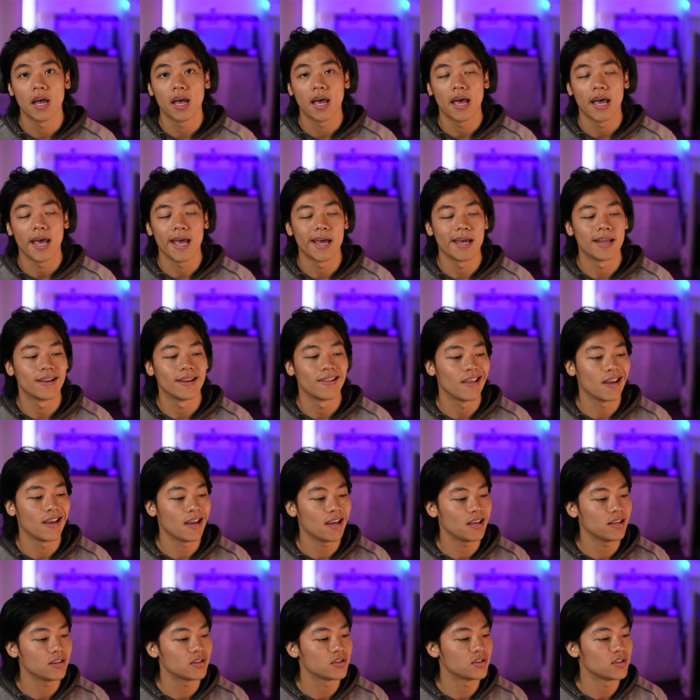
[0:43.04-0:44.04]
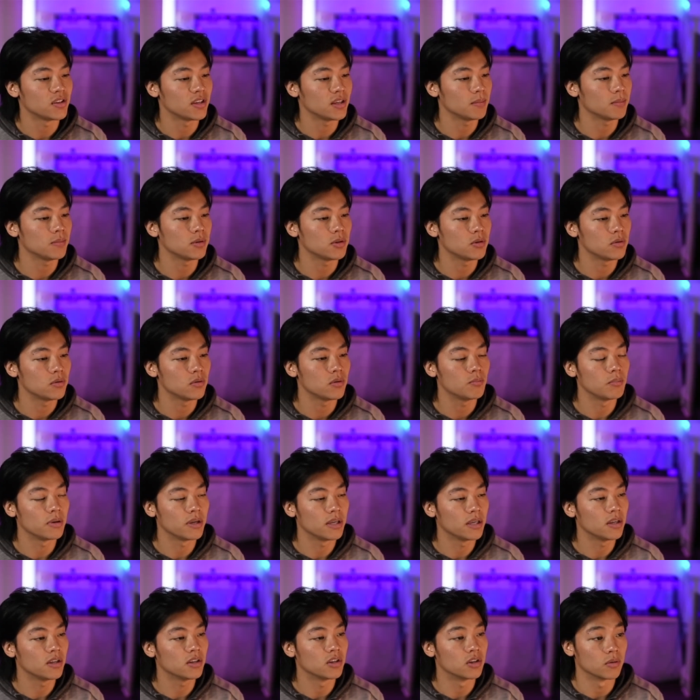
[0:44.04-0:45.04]
And they seem to
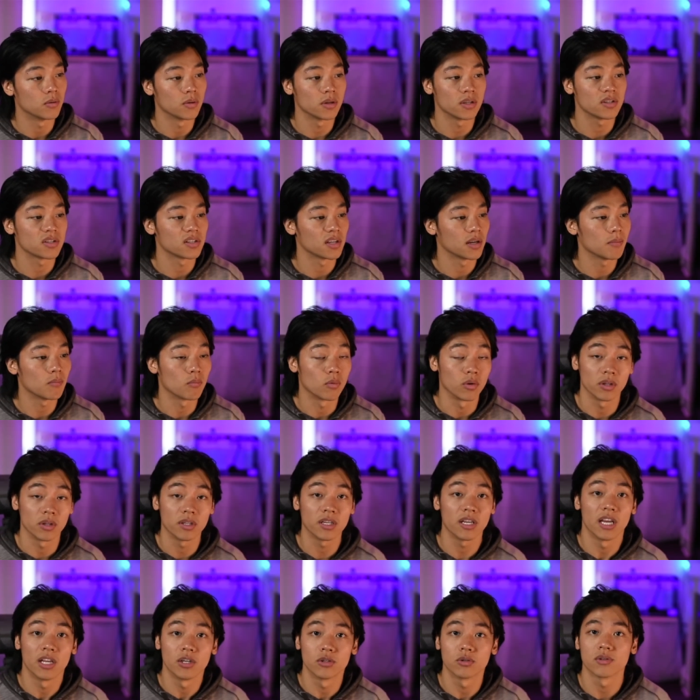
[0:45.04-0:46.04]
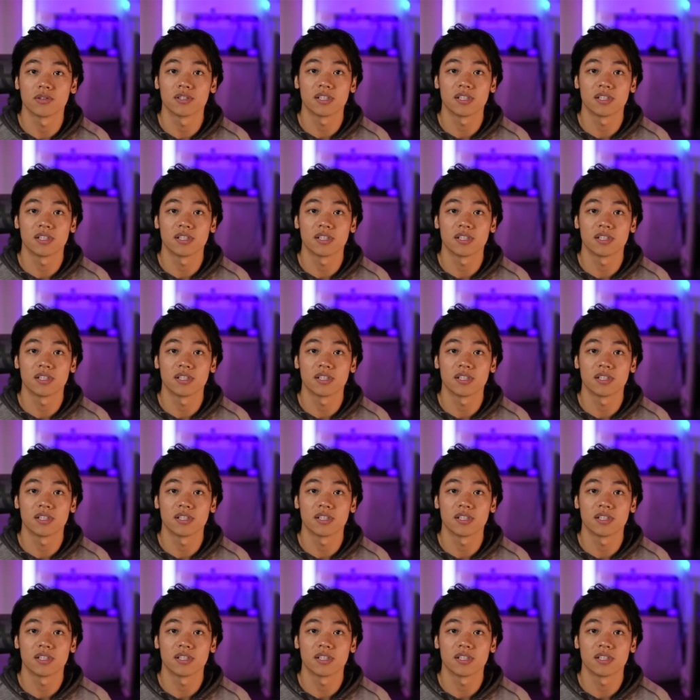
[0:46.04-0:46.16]
be doing some really interesting